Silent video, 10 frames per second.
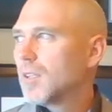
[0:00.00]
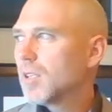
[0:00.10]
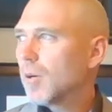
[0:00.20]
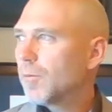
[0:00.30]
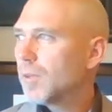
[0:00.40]

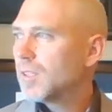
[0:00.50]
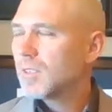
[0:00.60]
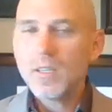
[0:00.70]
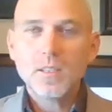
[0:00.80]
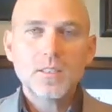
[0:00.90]
So, for
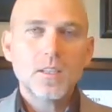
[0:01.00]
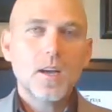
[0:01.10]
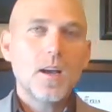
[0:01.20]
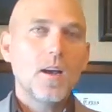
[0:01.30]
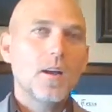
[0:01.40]
instance,
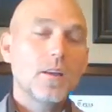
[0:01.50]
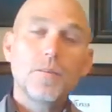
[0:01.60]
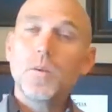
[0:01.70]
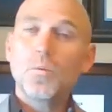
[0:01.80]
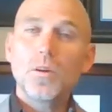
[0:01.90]

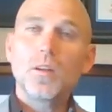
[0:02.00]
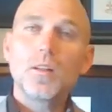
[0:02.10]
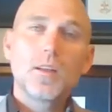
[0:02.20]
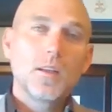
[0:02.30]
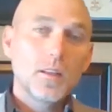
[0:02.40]
if you
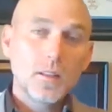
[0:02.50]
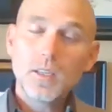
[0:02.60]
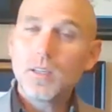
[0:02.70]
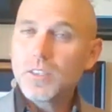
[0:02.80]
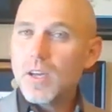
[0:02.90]
will,
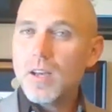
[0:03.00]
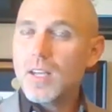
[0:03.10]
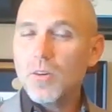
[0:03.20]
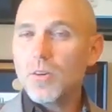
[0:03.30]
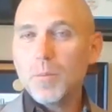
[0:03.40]
little
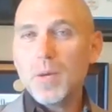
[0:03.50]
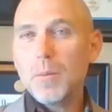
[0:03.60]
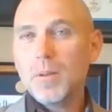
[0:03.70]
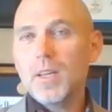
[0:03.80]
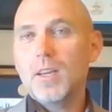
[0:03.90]
Johnny going to buy
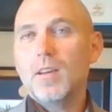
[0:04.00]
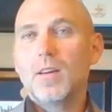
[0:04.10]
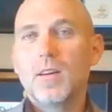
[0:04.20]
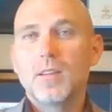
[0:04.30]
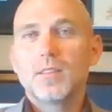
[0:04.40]
playing
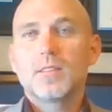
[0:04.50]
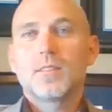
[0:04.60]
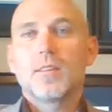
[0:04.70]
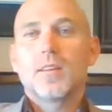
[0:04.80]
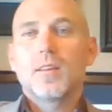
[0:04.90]
cards,
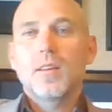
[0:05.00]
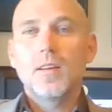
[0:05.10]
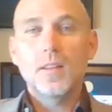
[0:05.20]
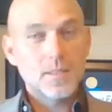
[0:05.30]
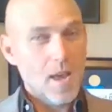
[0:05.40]

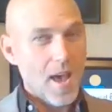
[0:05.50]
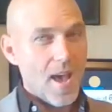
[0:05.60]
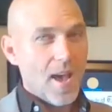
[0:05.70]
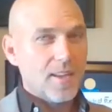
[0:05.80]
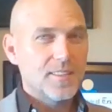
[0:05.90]

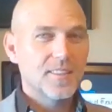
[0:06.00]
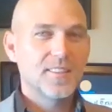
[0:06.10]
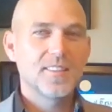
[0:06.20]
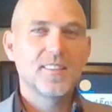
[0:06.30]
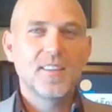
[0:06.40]

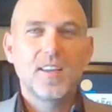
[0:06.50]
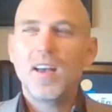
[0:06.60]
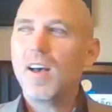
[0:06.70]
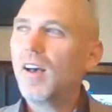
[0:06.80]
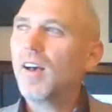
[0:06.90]
tax.
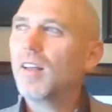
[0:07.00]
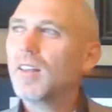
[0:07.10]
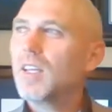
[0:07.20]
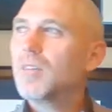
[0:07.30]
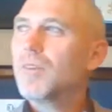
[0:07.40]

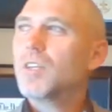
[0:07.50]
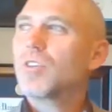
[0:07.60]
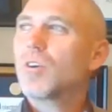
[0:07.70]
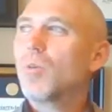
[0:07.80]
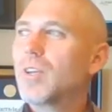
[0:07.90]
The
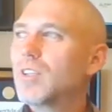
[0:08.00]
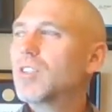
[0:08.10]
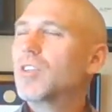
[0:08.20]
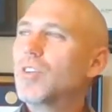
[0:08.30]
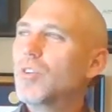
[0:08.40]
individual going
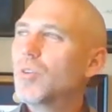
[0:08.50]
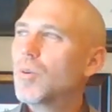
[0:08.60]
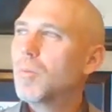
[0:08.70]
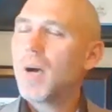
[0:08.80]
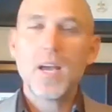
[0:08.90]

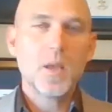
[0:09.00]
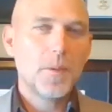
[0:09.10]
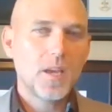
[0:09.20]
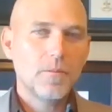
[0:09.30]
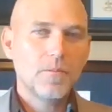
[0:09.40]
to buy a
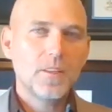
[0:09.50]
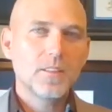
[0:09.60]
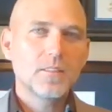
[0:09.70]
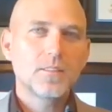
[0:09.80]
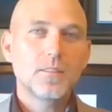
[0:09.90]
pamphlet,
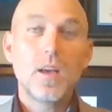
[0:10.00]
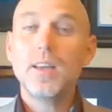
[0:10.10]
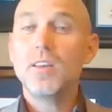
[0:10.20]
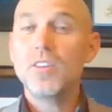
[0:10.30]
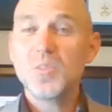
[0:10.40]

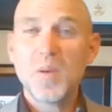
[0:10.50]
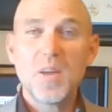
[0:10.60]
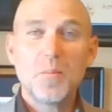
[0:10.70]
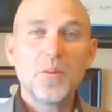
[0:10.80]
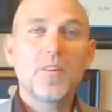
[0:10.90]
a
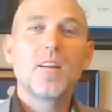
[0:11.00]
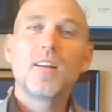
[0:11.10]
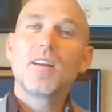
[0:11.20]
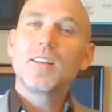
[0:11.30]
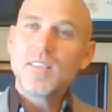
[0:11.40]
newspaper,
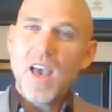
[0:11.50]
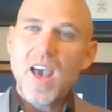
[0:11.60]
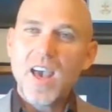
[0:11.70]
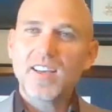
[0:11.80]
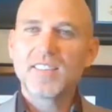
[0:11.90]

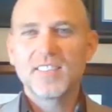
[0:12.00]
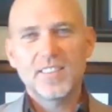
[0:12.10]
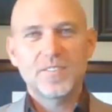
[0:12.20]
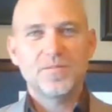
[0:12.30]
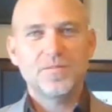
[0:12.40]
tax.